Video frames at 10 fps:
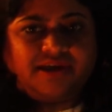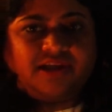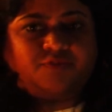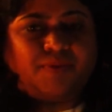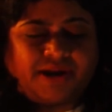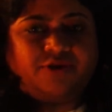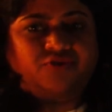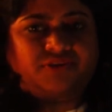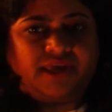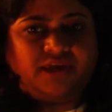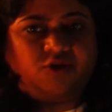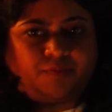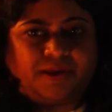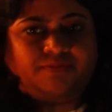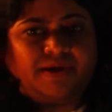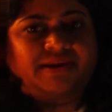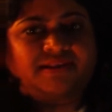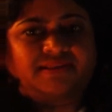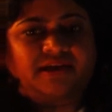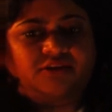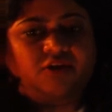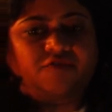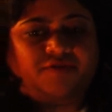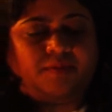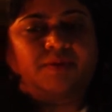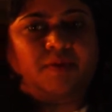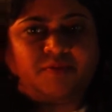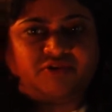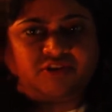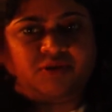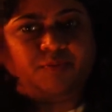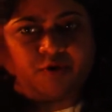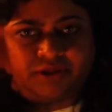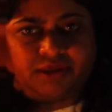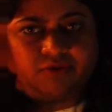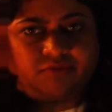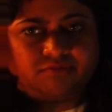It's better to say your best bet is that your family members are supporting you,